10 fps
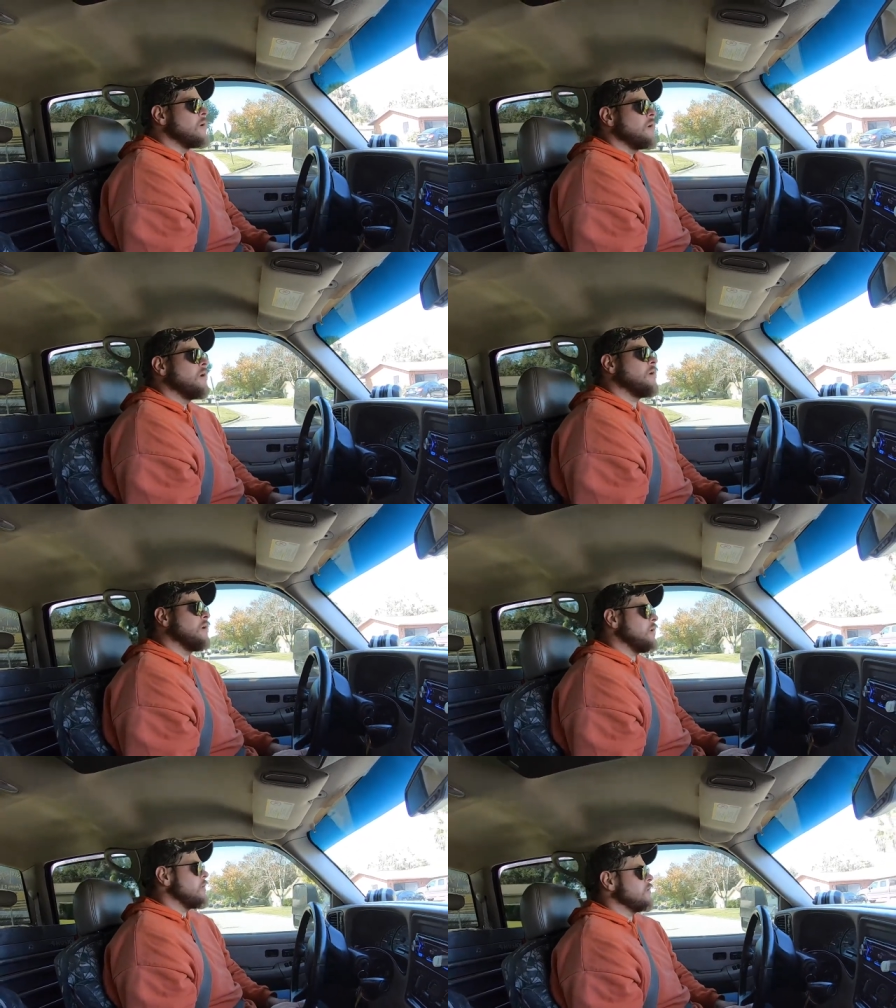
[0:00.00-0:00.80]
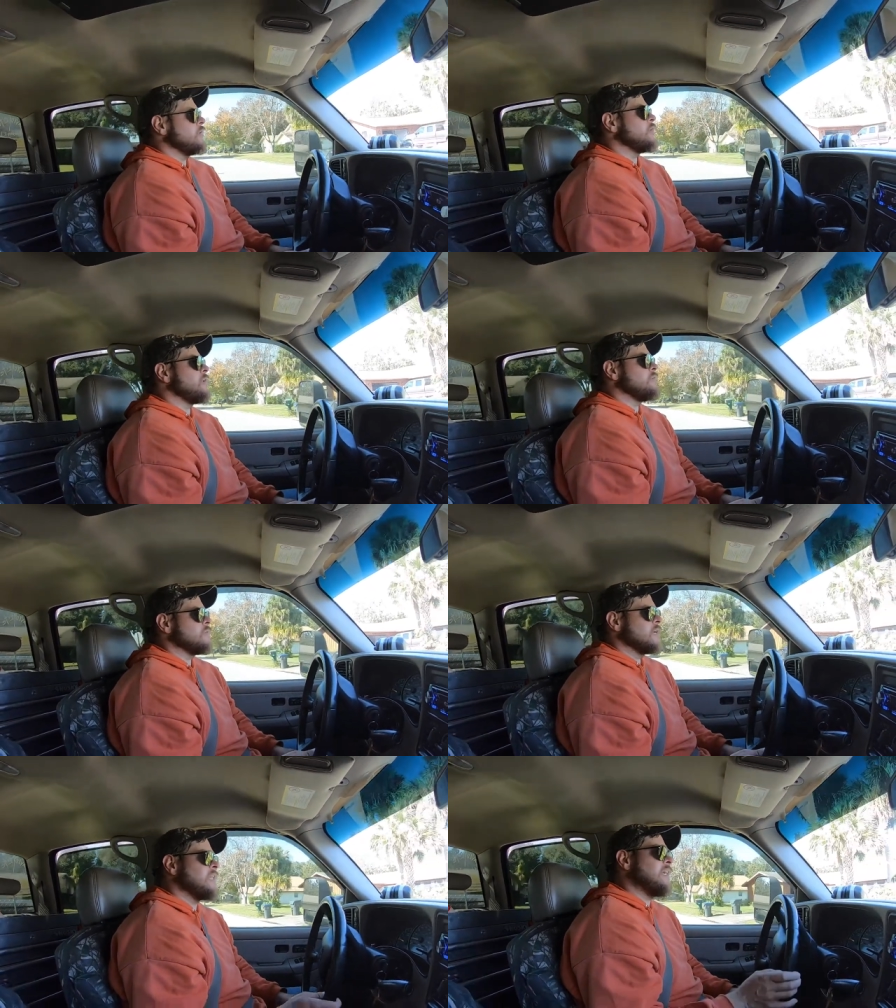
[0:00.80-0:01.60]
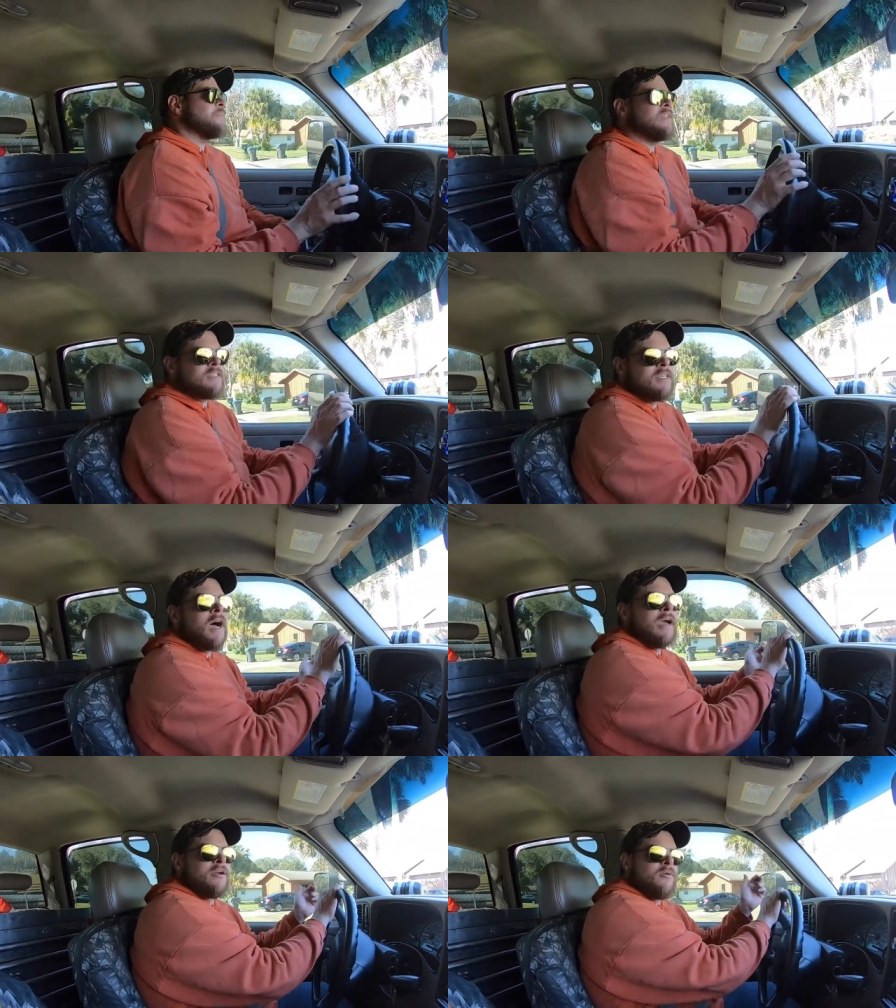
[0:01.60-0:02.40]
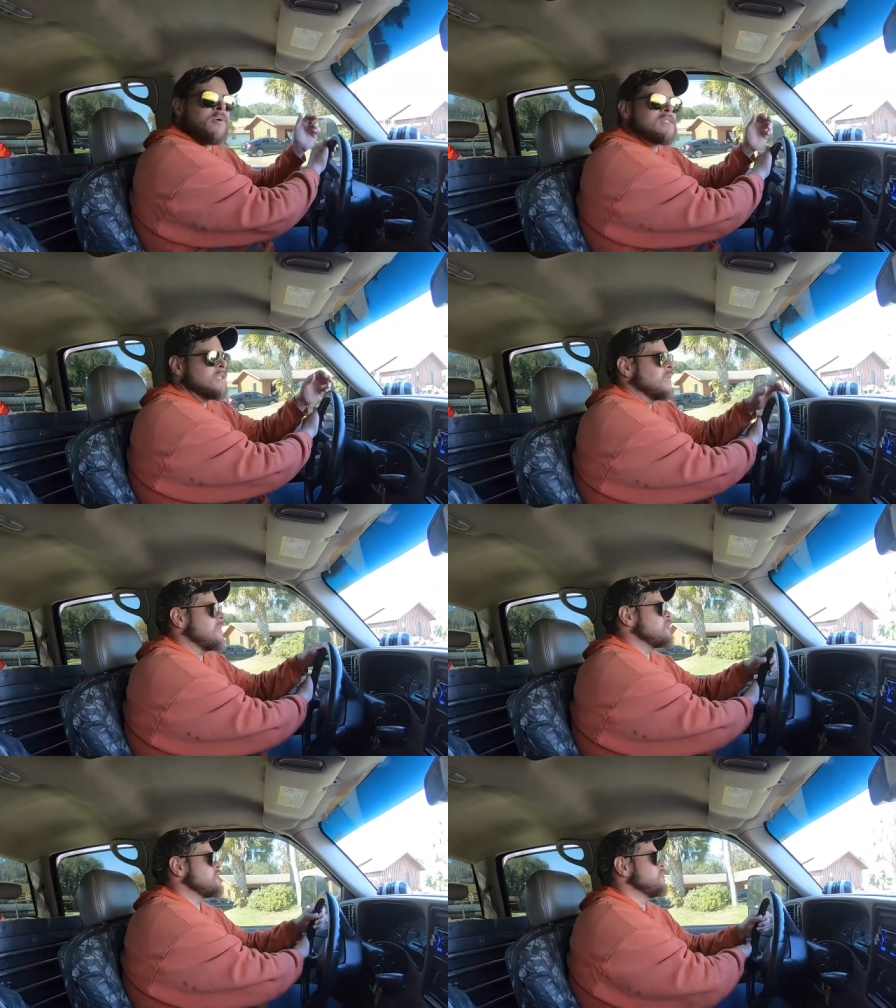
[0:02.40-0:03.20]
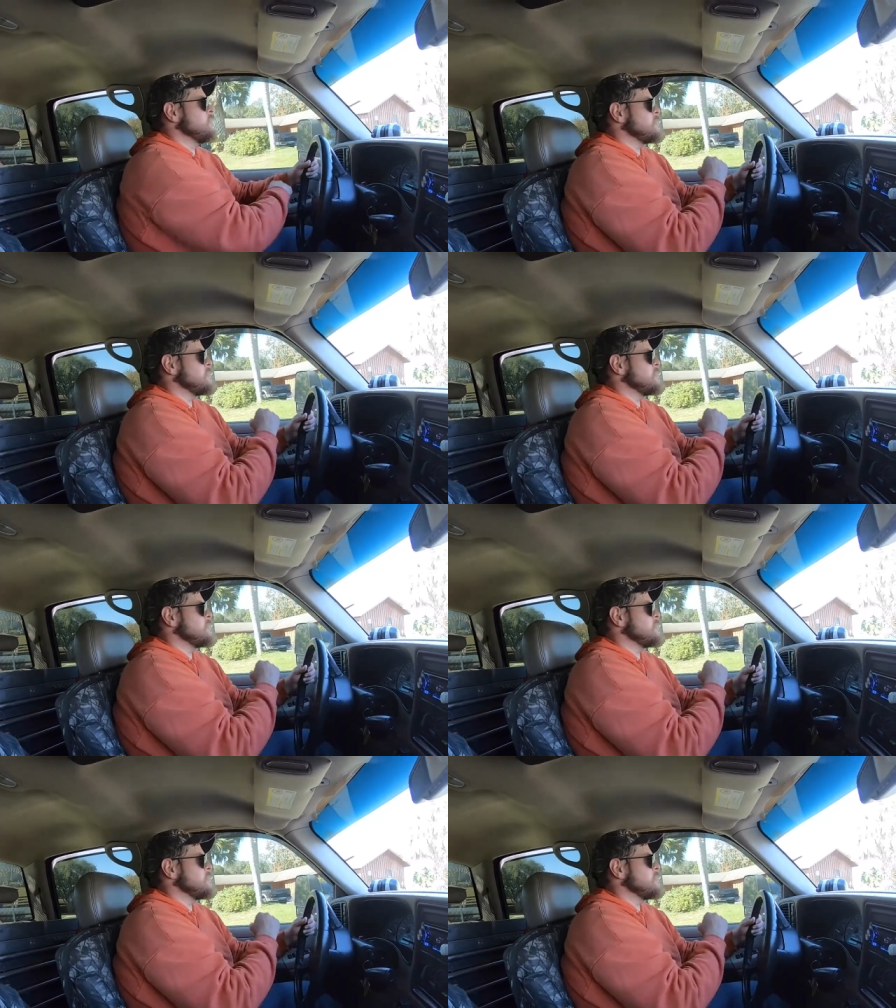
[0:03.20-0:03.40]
yeah, uh, you know, climbing the title once mm-hmm. again, should